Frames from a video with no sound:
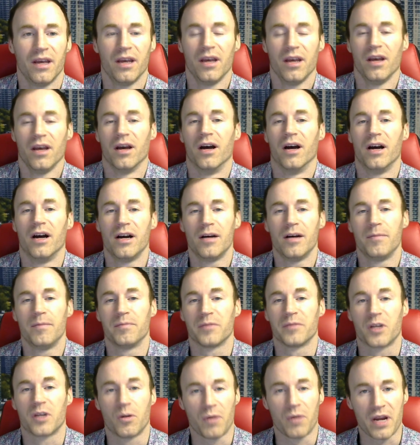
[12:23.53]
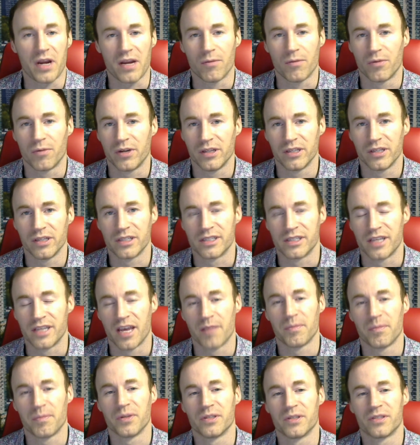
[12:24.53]
Great real
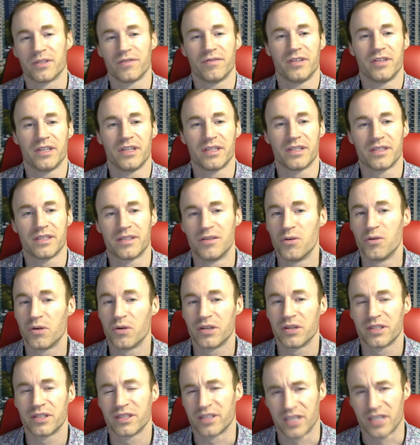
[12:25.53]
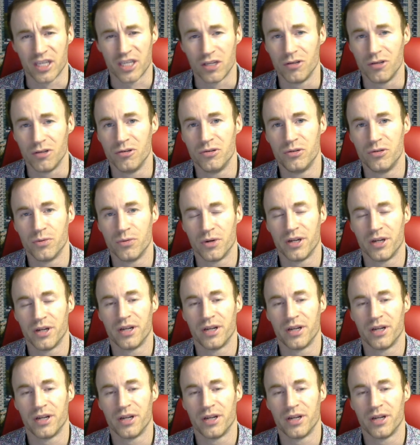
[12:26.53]
examples of this. Noise is a huge one,